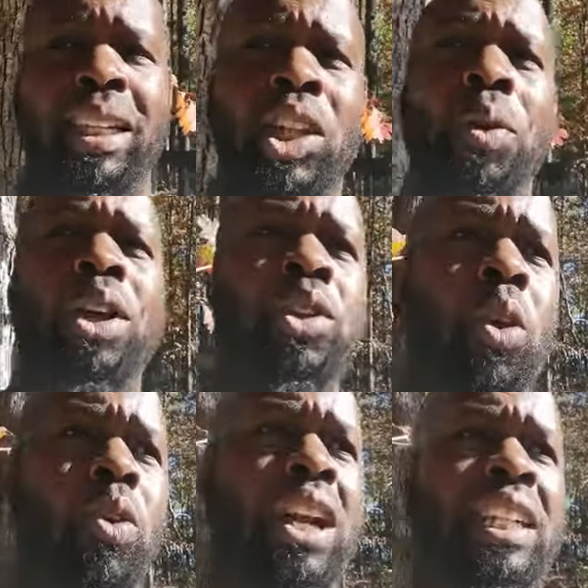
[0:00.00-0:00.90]
They're
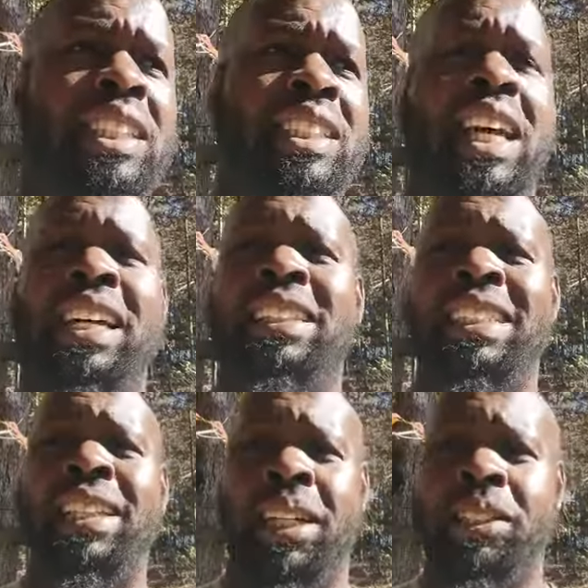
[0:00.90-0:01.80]
ignoring the signs
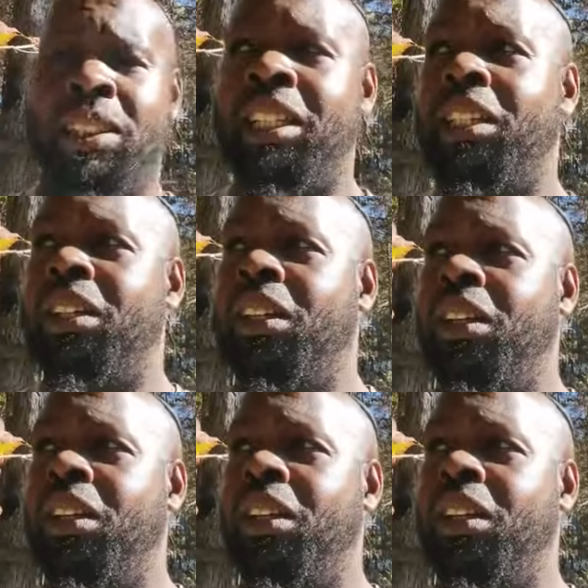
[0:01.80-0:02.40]
that they see